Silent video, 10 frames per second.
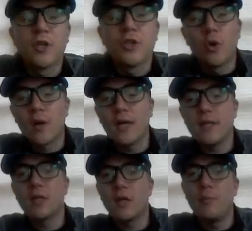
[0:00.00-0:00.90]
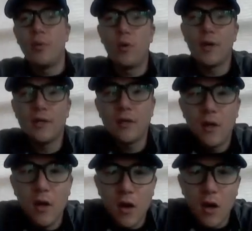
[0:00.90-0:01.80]
So when I took a point
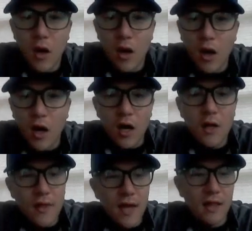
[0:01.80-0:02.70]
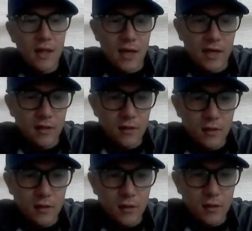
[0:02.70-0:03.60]
on that line,
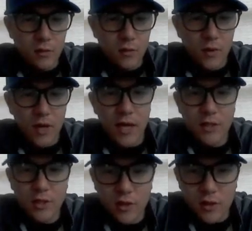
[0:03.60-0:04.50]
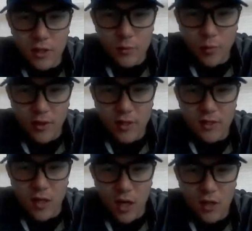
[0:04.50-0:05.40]
when I took this point
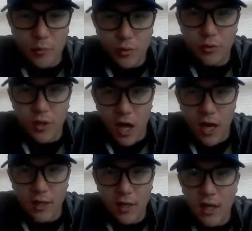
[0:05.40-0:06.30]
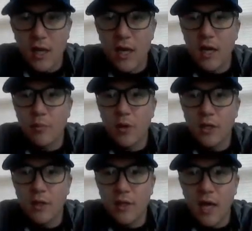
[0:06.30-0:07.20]
that's on the blue line and
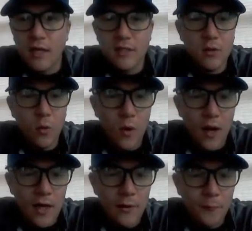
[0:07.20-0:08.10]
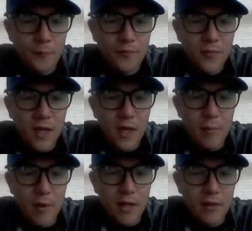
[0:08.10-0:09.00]
plugged in the x and the y, it
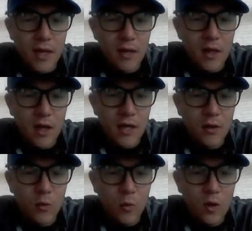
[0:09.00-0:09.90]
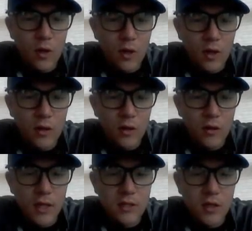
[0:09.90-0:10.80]
made that line work.
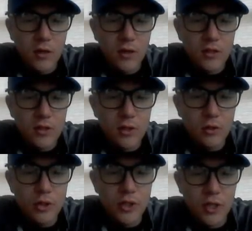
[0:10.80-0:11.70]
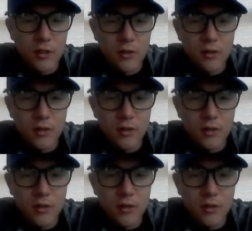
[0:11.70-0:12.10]
That's called a solution.